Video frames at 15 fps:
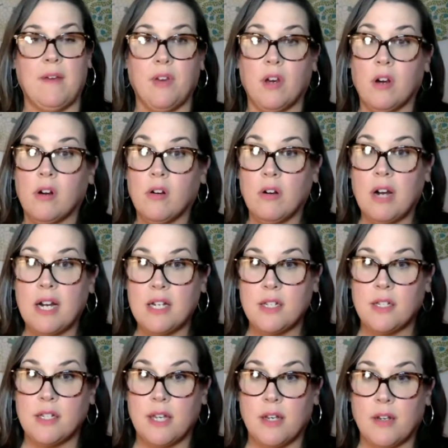having a garage
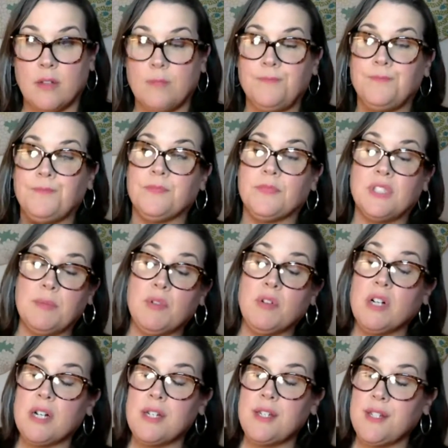sale? Some
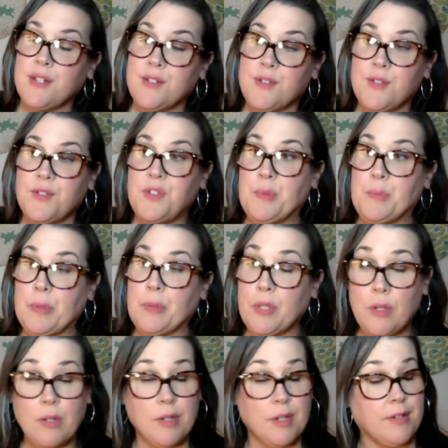garage sales are super
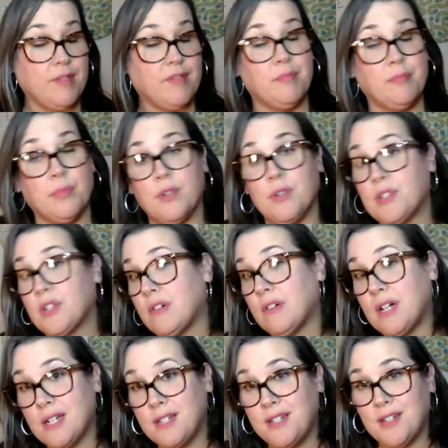lucrative. Most
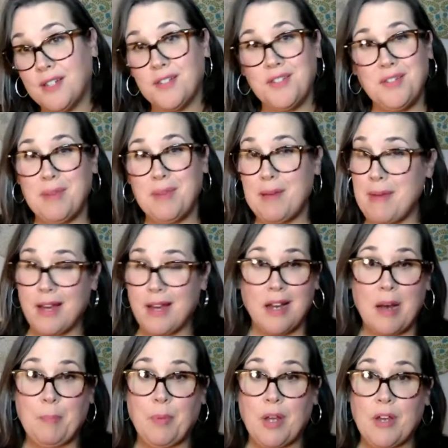garage sales, you might make a
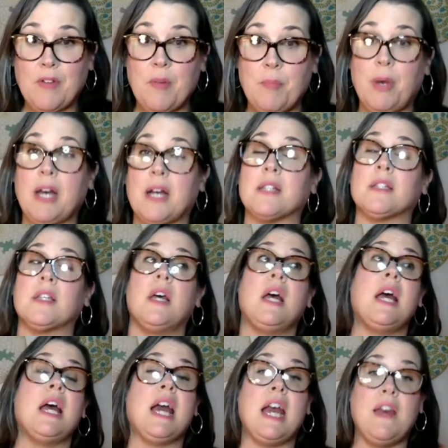couple $100.
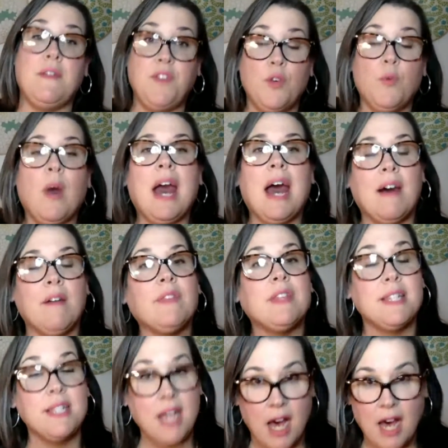If you have the
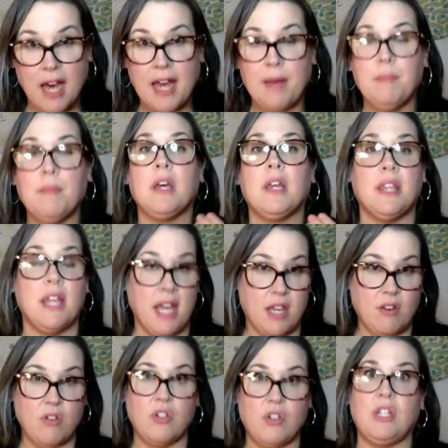time, the
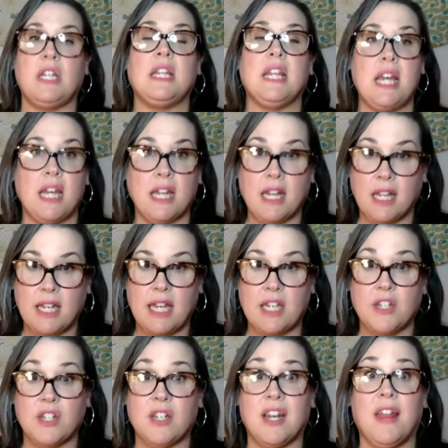energy, the
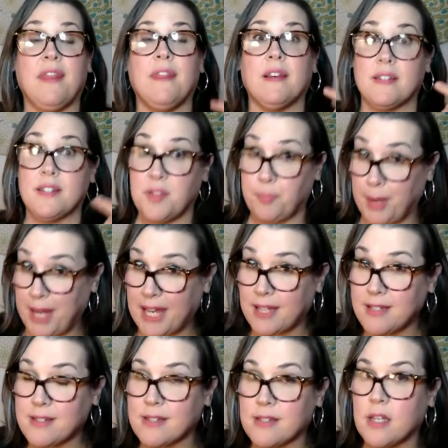inclination, the
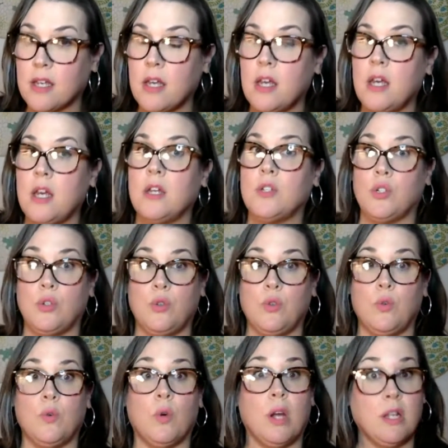space
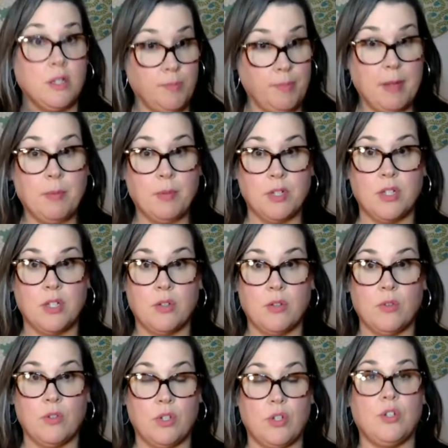to be able
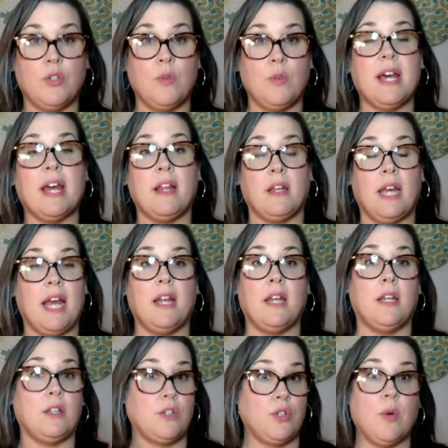to do that,
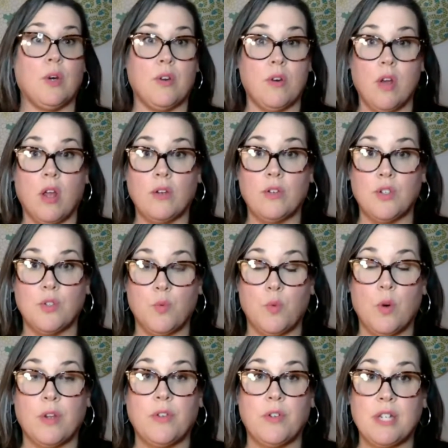and $200 is
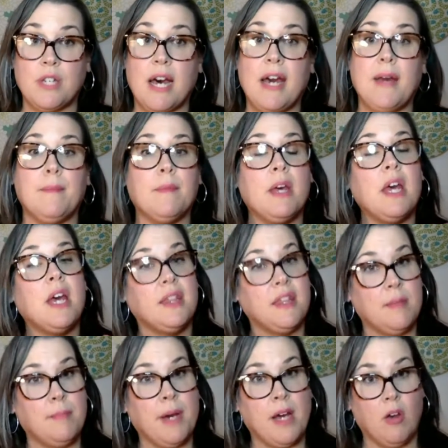worth your time,
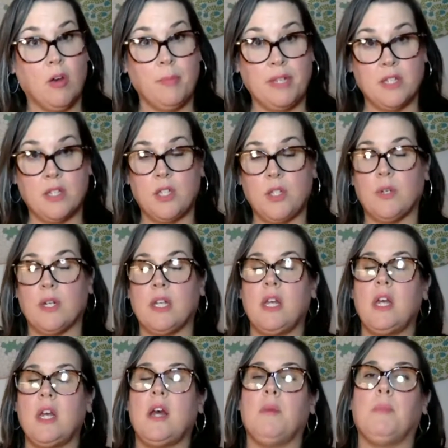then by all means do it.
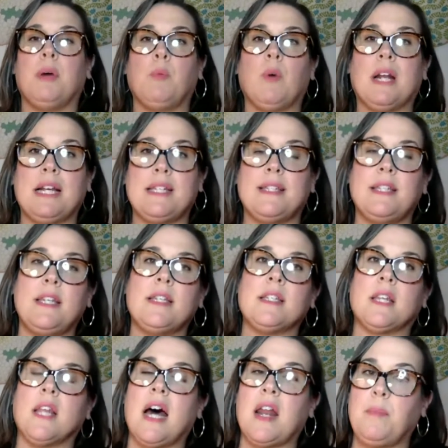But what I see is
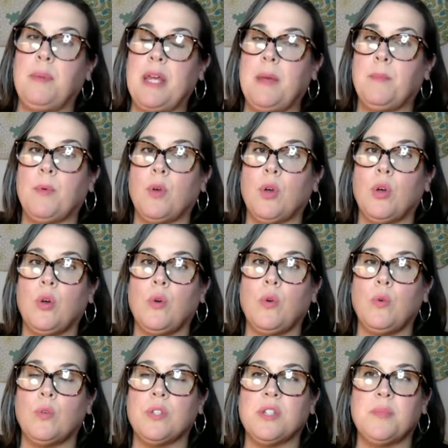a lot of people
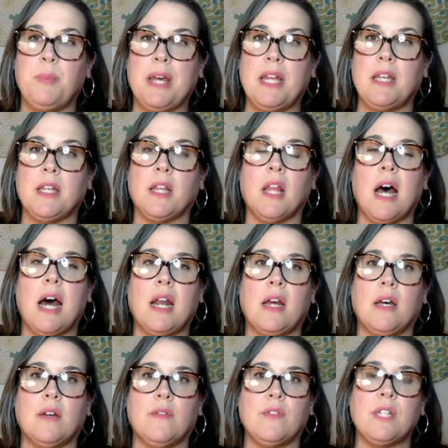who spend a lot
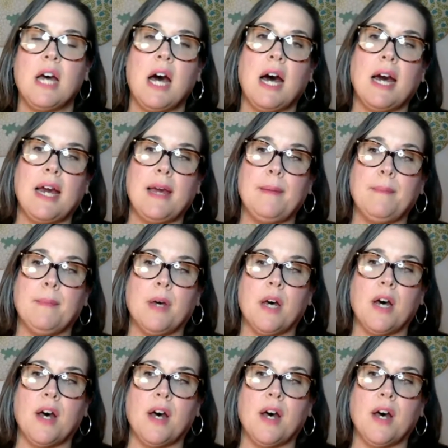of time